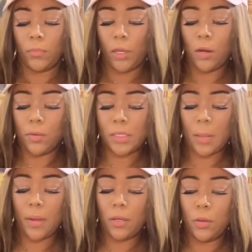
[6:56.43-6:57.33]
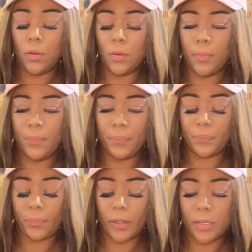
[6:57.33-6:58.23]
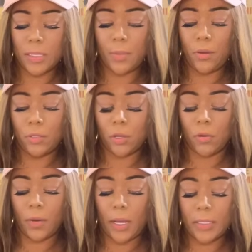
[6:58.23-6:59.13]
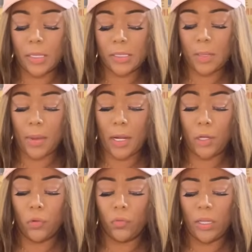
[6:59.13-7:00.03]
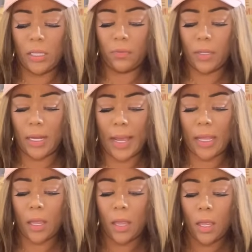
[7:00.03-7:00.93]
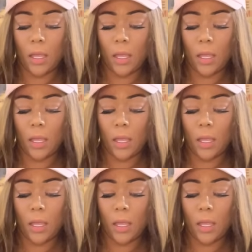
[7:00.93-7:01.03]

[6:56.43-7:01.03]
You know, some of you, some of you Taurians, there's somebody you really feel like